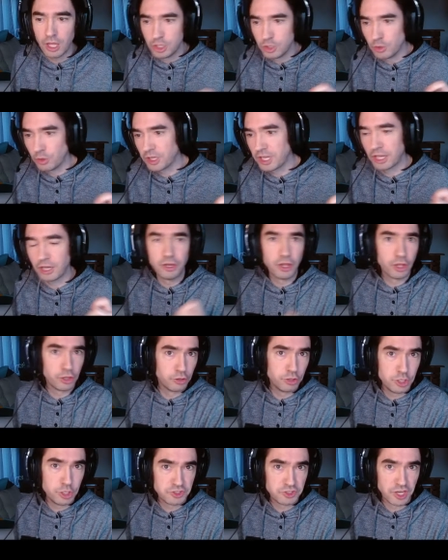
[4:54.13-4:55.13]
You'll get
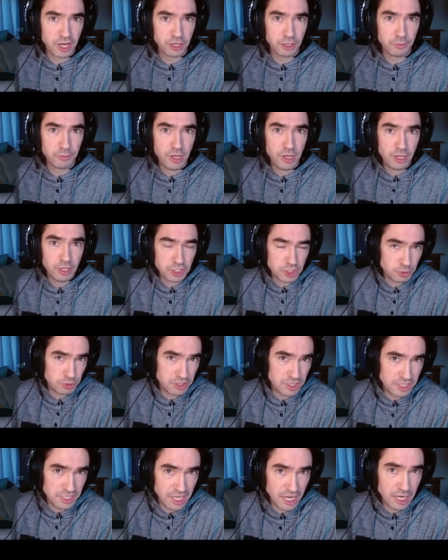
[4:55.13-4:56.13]
another use item. So
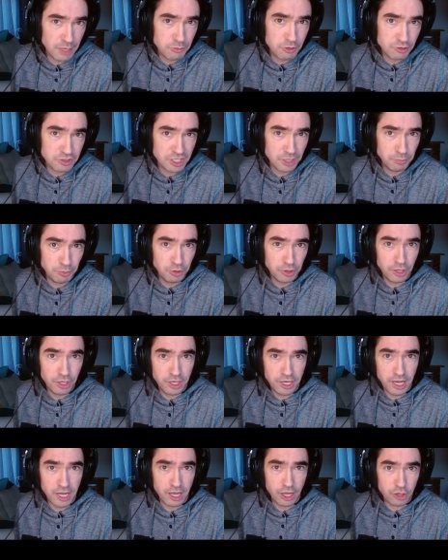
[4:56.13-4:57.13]
in the game, you typically
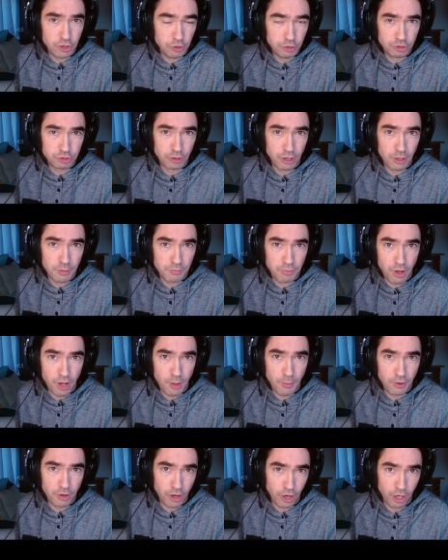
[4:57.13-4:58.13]
get a neutron
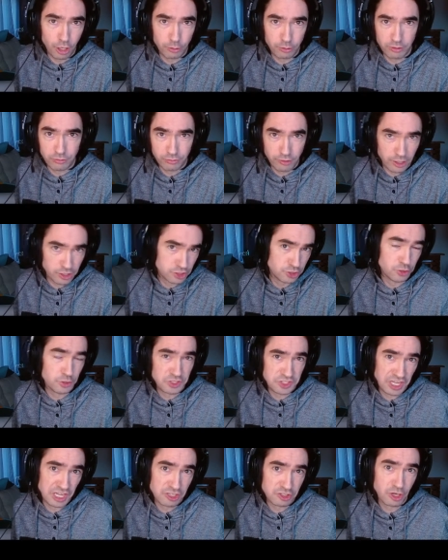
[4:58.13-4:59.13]
bomb and a heart refresh.
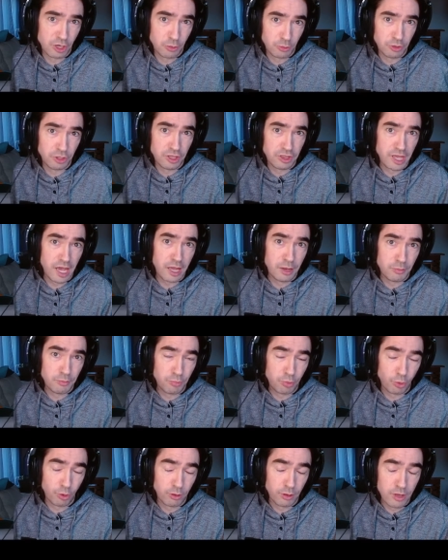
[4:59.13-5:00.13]
Those things aren't really that
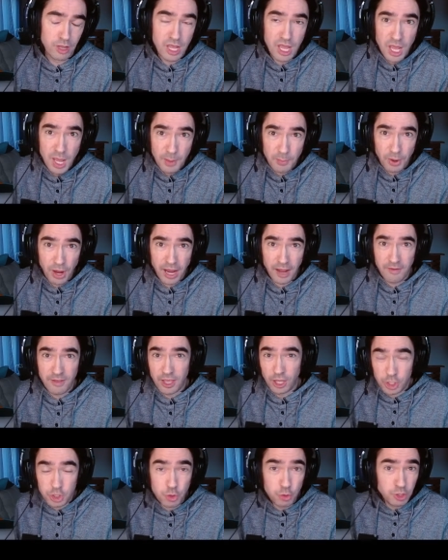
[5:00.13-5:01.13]
important, but
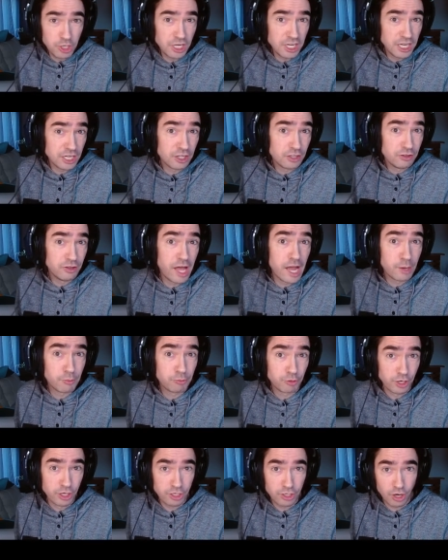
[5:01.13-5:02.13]
you could get a
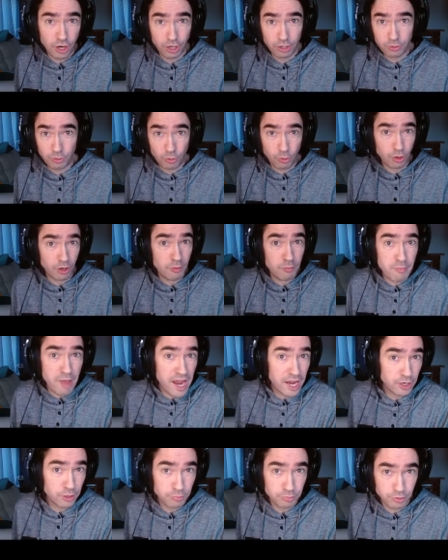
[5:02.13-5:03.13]
library card or a
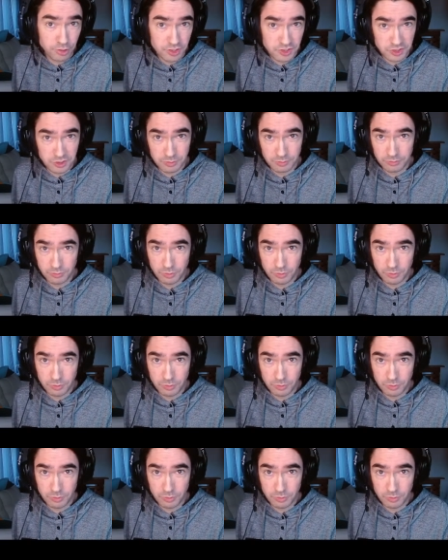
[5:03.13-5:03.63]
mana prism